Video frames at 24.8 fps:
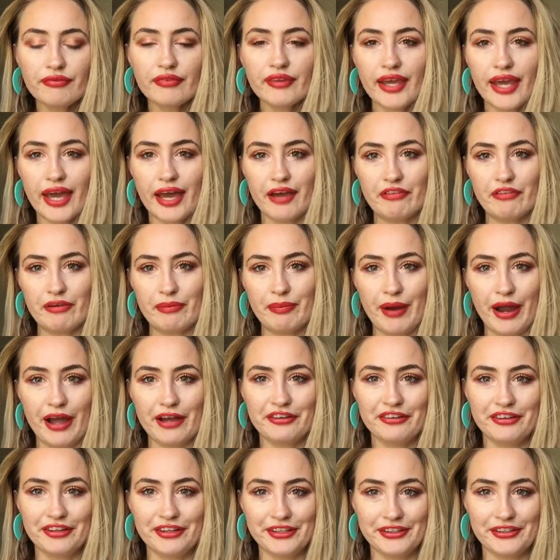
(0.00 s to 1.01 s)
have
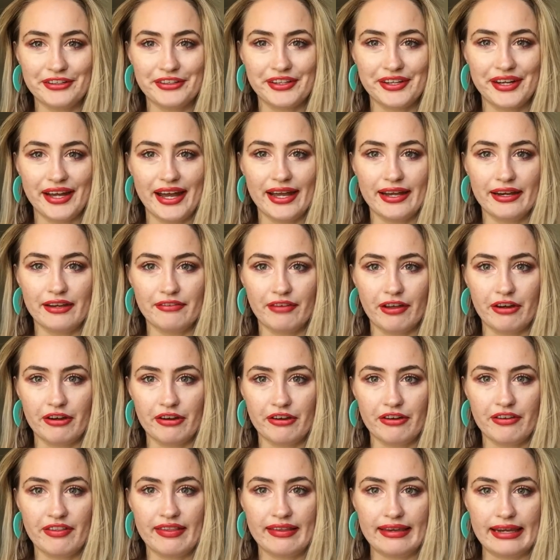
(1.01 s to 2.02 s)
depression, you can kind of
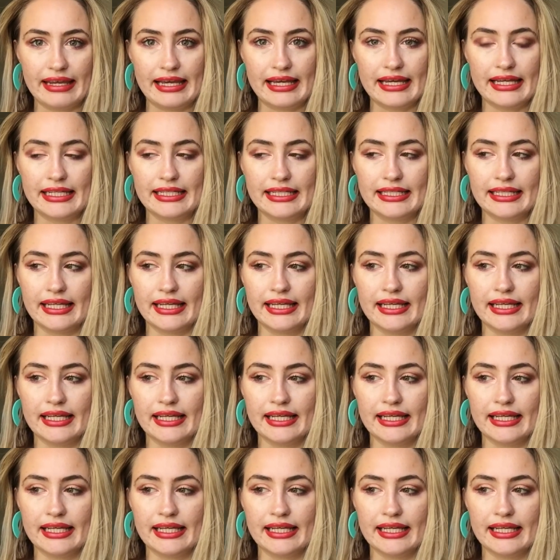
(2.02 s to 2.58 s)
understand